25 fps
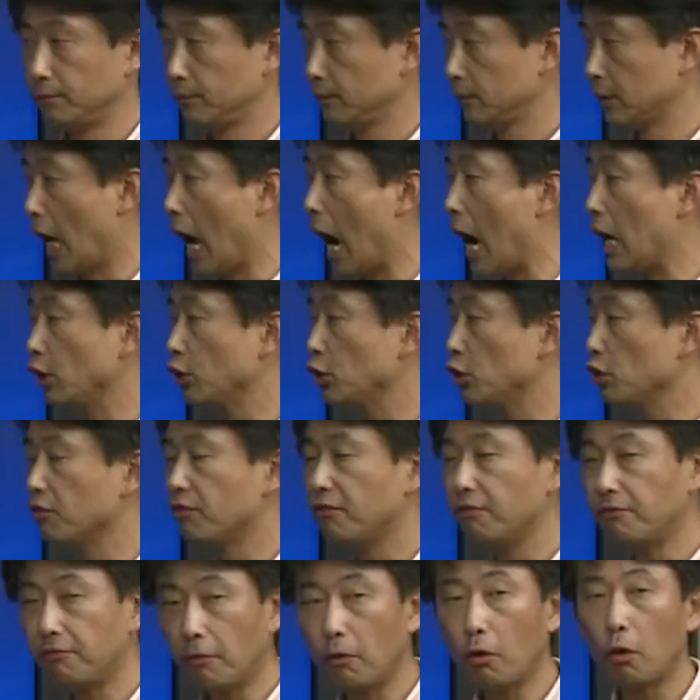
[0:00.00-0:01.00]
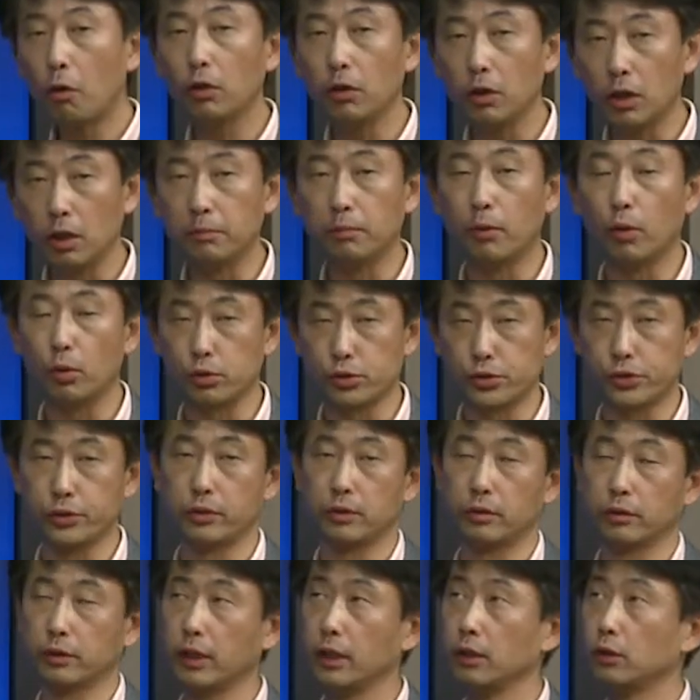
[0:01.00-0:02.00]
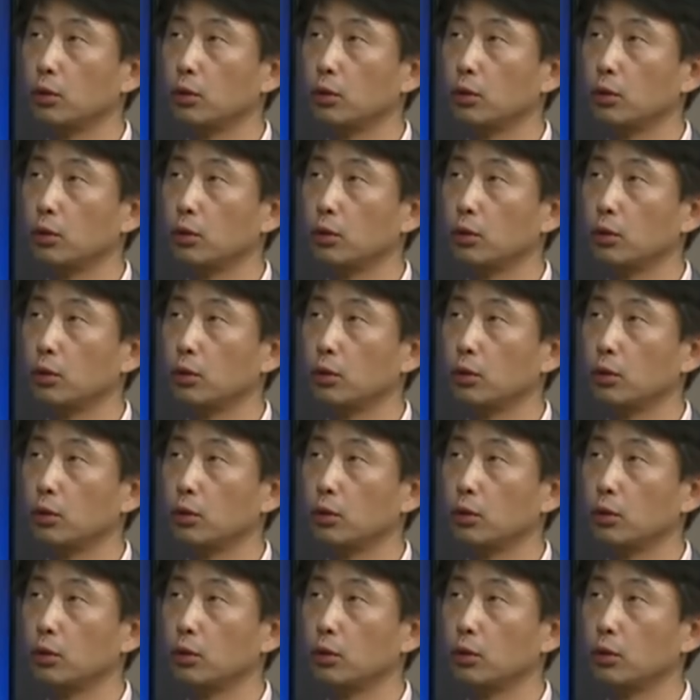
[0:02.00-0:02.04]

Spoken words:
argue for abortion. Okay,